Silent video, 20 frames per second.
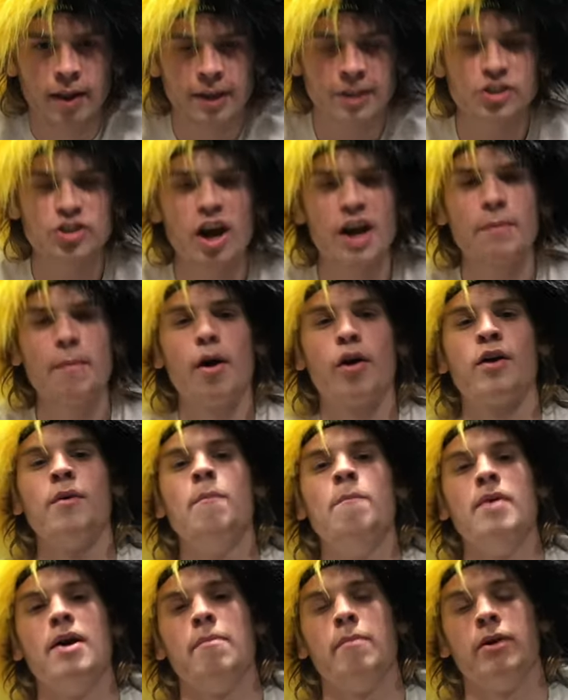Let's talk about
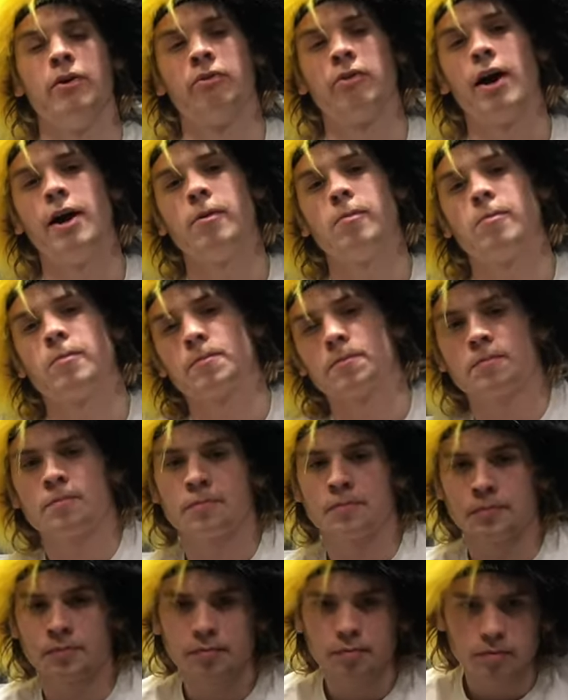commitment, right?
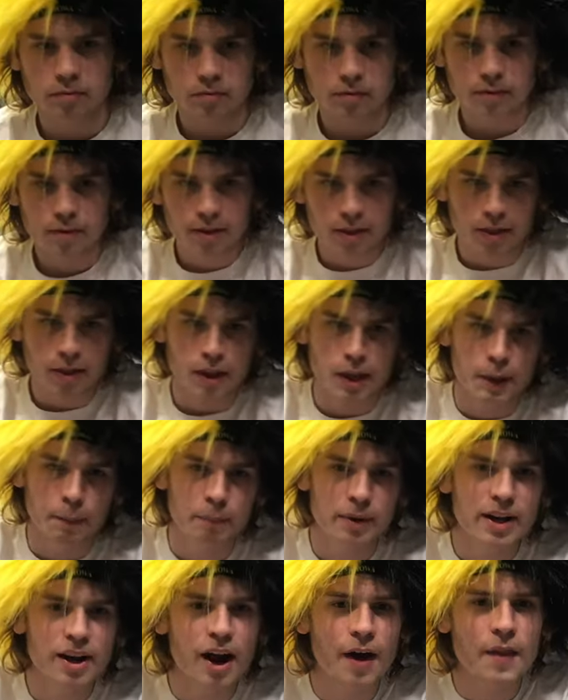
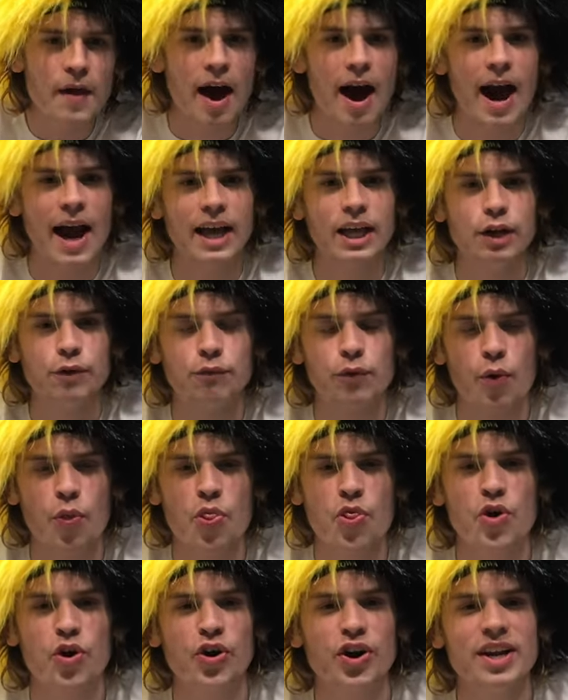Being on the island for
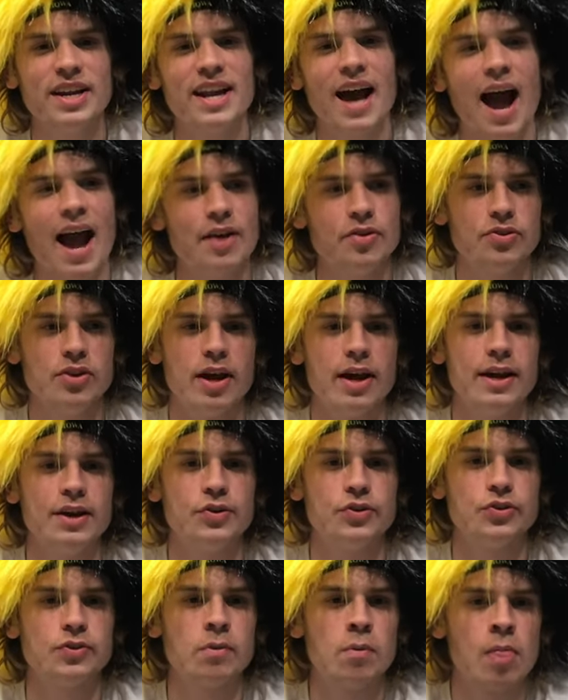39
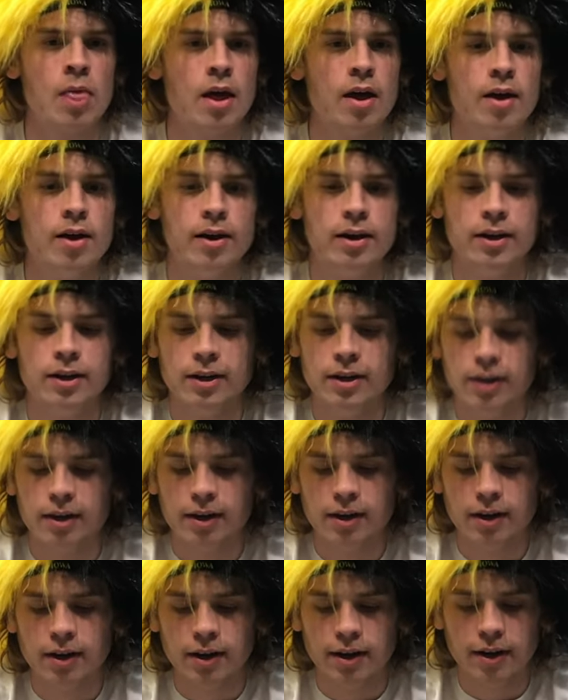days,
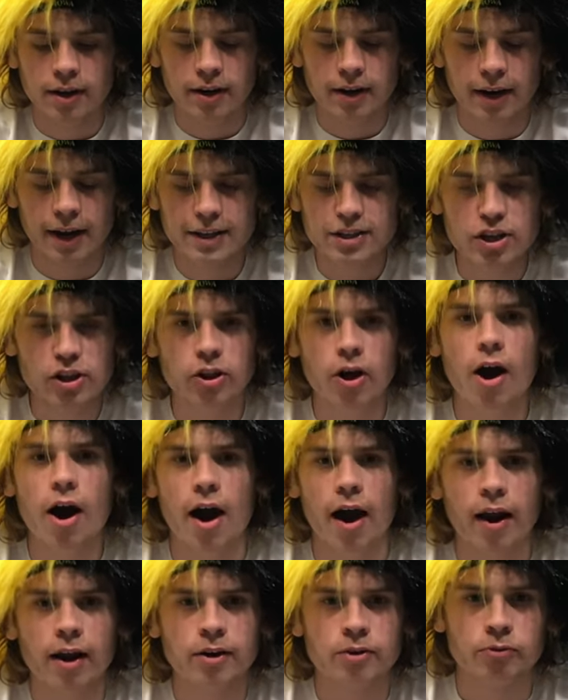it's a
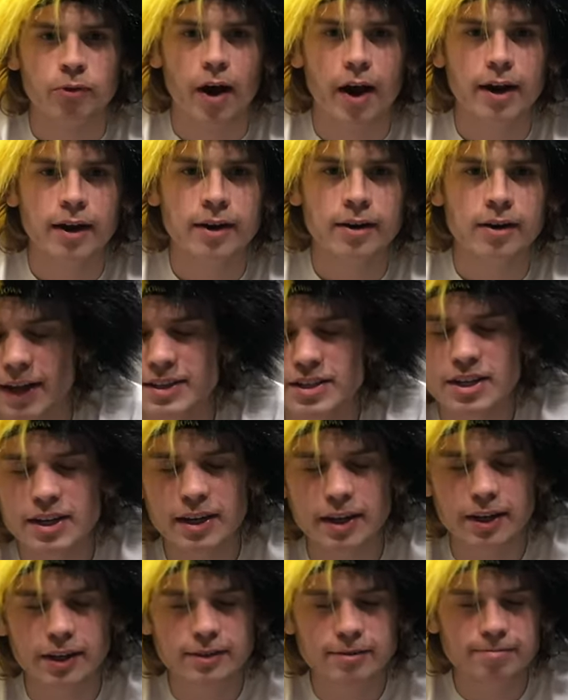lot, right? It's going
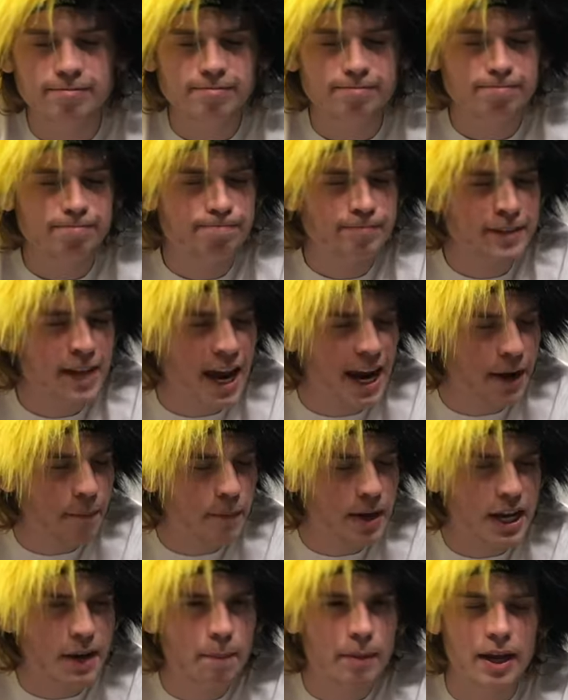to take
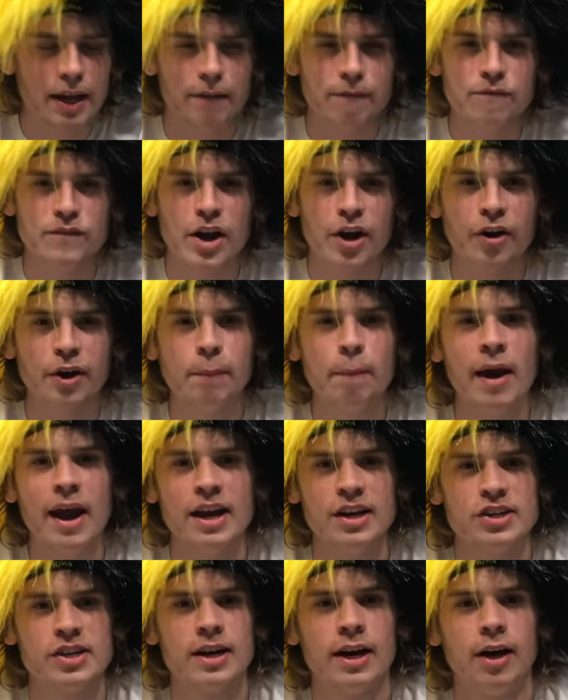me being very
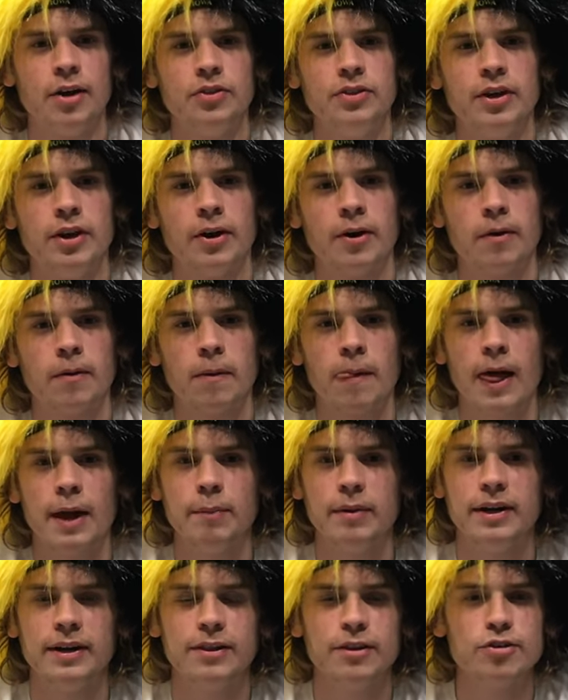patient out there. I
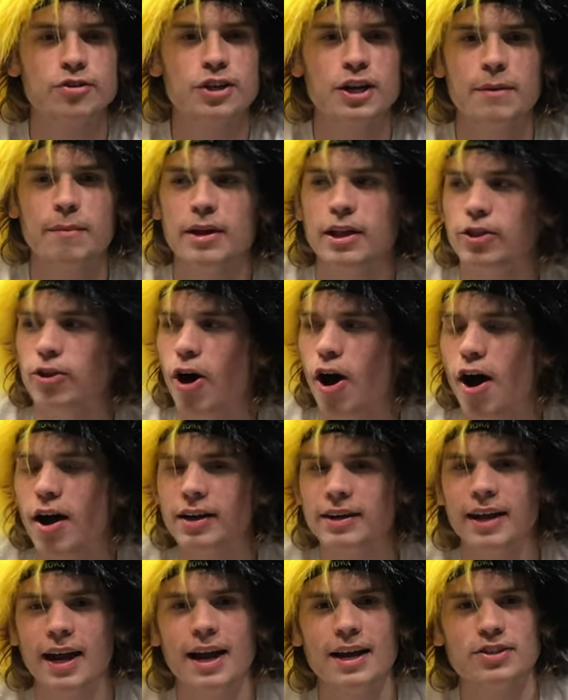mean, there's going to be
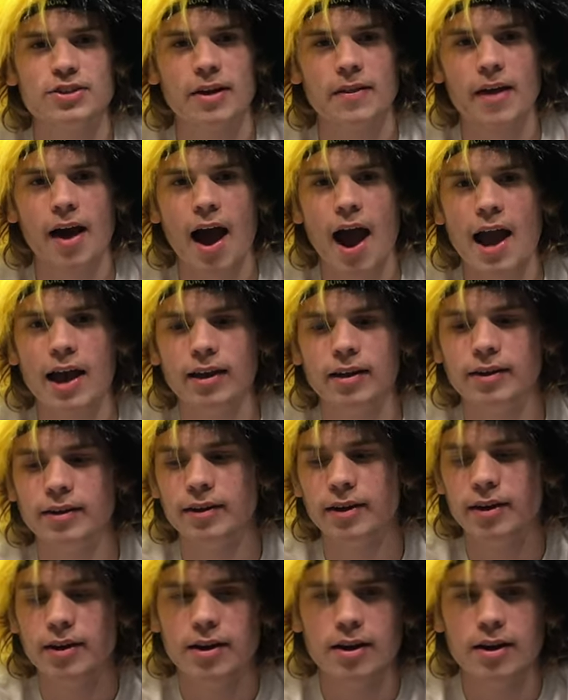long days on the island